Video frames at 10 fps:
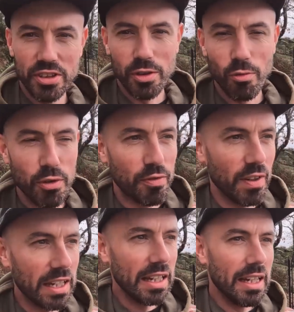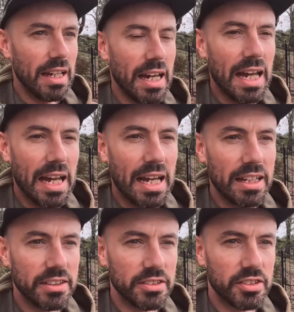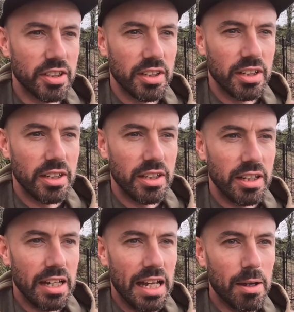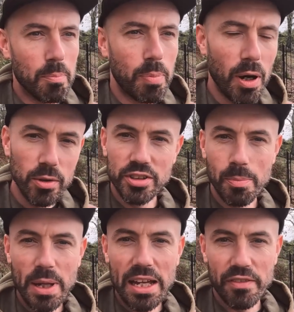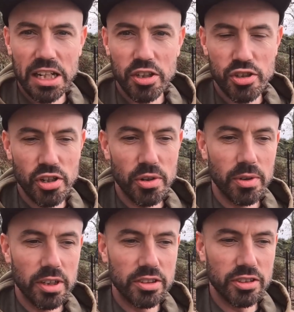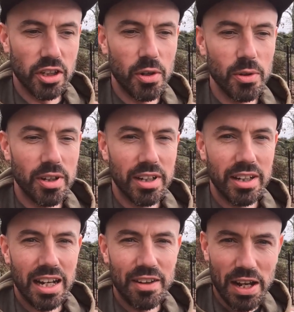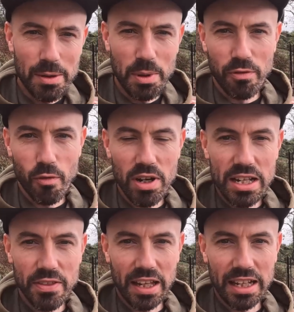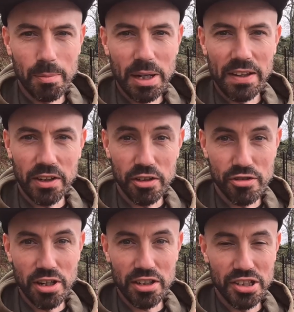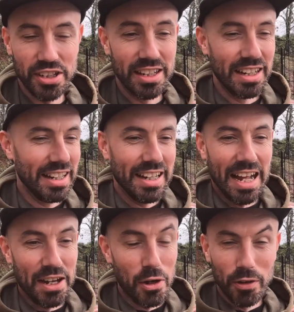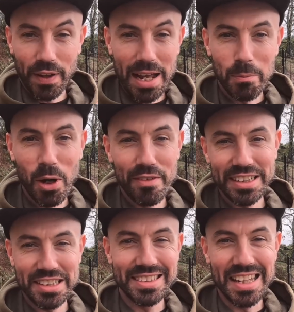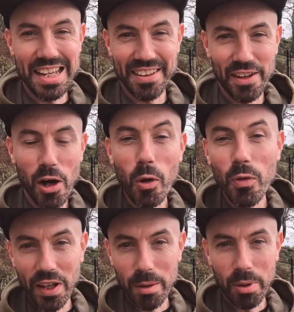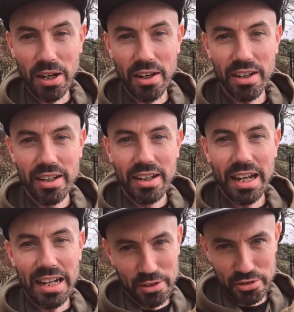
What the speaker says: to the roofing, and it posed a bit of an issue. So I've had a bit of a rethink about the construction, and off camera I've actually taken the whole thing apart, and I'll